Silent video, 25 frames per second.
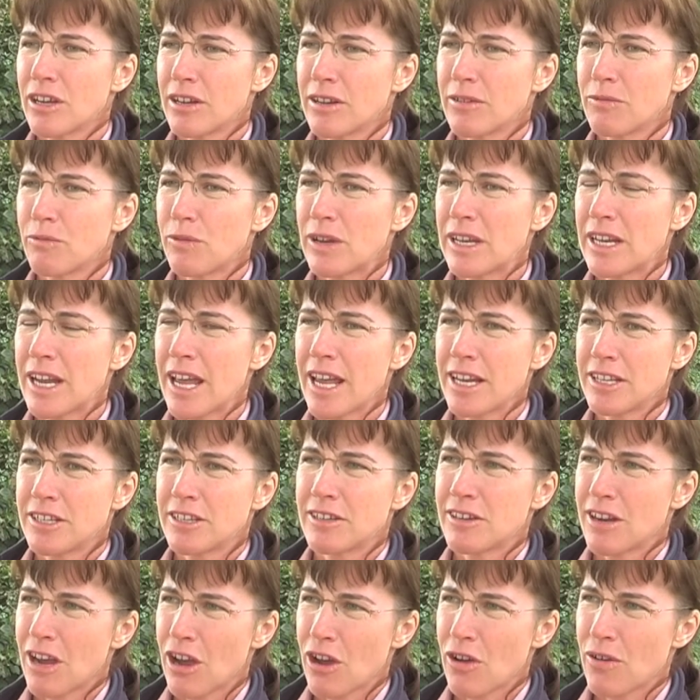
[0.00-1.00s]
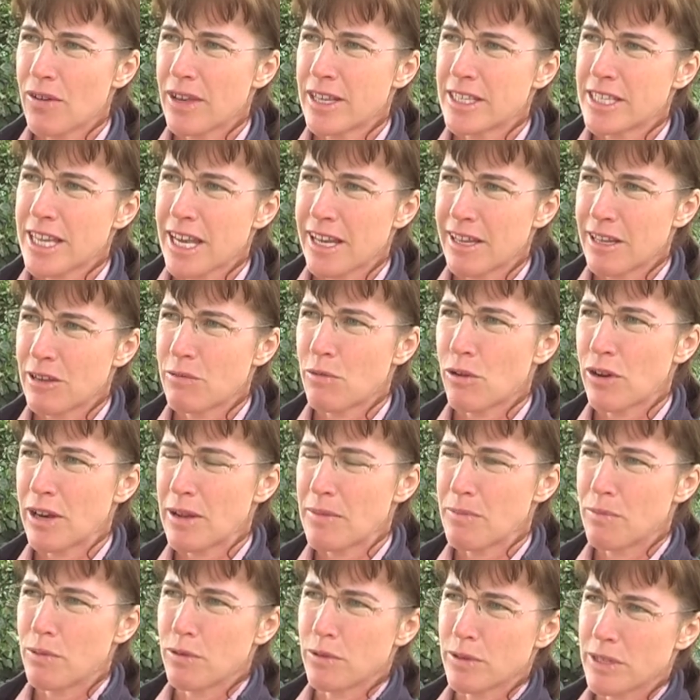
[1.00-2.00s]
we need to know exactly what
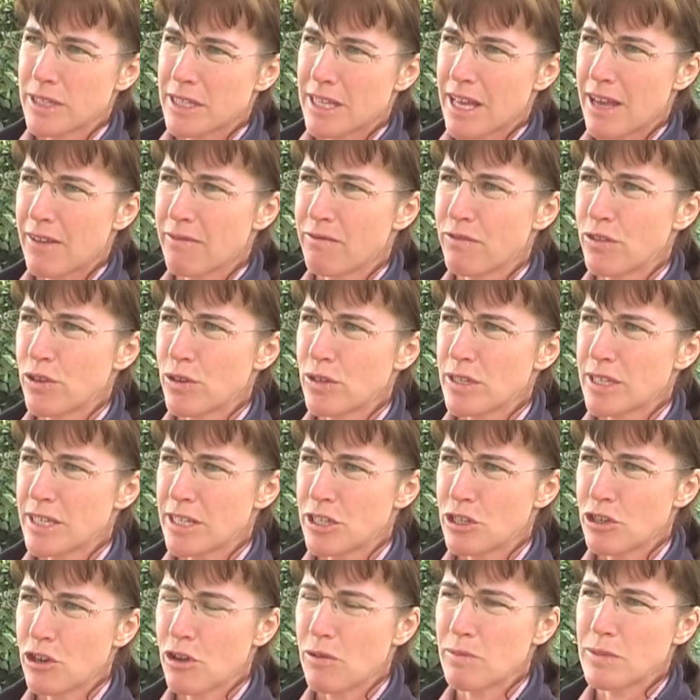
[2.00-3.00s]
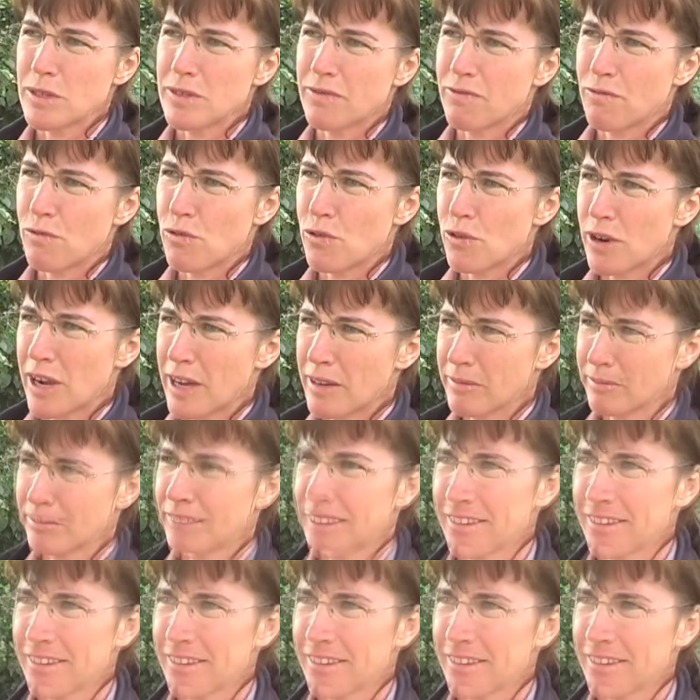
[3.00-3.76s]
inputs they've used in terms of water.